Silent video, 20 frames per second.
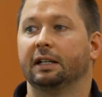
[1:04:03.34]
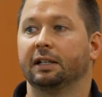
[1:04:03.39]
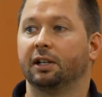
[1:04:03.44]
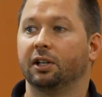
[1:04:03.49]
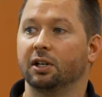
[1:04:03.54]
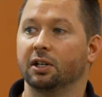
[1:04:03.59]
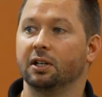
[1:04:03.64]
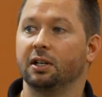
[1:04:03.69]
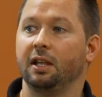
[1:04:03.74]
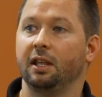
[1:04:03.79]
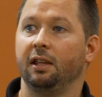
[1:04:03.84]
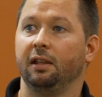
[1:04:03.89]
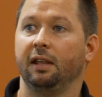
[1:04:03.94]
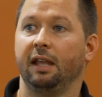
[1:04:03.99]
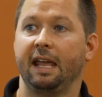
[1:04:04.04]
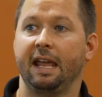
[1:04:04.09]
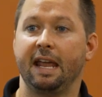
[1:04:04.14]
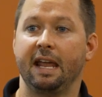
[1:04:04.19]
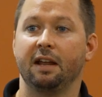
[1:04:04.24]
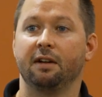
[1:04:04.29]
a good
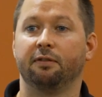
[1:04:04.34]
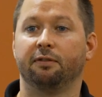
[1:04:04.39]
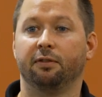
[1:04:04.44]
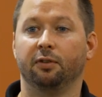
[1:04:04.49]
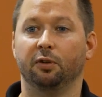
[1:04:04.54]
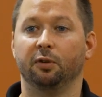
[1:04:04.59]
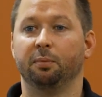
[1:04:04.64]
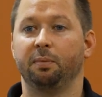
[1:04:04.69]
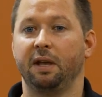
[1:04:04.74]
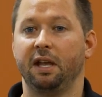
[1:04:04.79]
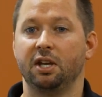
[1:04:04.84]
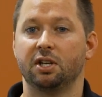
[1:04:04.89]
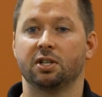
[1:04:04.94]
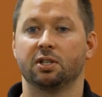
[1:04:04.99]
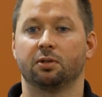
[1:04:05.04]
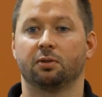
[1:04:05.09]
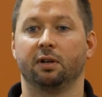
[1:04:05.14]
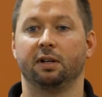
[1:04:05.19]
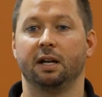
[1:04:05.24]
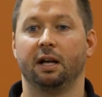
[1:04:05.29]
handful of
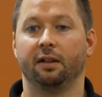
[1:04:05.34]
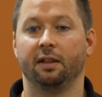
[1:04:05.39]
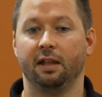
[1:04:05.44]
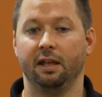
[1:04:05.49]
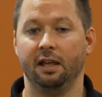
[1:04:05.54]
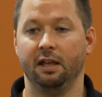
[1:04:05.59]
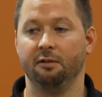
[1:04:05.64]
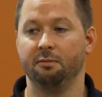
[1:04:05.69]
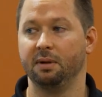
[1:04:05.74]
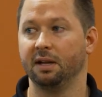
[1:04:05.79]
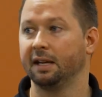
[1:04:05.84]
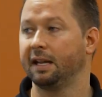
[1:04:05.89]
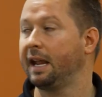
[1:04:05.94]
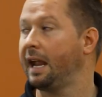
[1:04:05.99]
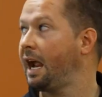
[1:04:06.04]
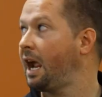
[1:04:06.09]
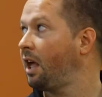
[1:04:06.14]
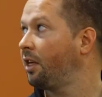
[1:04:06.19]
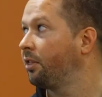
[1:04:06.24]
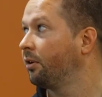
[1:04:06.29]
patients right now that have been
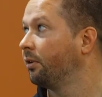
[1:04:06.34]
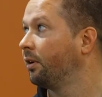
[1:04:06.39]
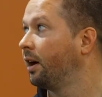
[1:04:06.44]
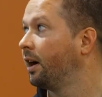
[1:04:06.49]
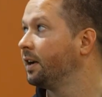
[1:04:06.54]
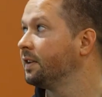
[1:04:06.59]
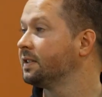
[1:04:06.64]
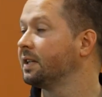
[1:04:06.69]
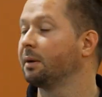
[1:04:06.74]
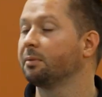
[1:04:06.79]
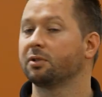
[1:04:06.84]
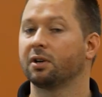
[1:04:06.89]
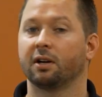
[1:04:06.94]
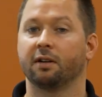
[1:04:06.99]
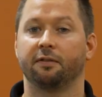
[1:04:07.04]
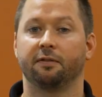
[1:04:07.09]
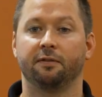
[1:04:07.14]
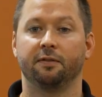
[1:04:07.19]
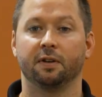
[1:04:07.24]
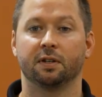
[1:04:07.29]
catheterized and I'm
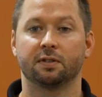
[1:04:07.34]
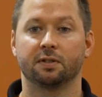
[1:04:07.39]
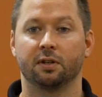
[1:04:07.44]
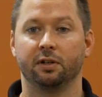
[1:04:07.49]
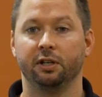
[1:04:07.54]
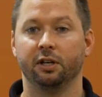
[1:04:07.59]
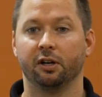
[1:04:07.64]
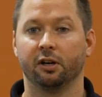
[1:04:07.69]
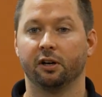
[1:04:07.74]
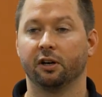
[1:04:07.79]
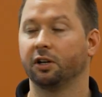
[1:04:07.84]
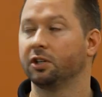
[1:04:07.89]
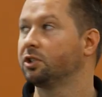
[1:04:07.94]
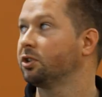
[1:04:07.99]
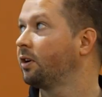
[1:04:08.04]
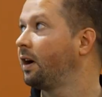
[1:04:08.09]
trying to fix their urinary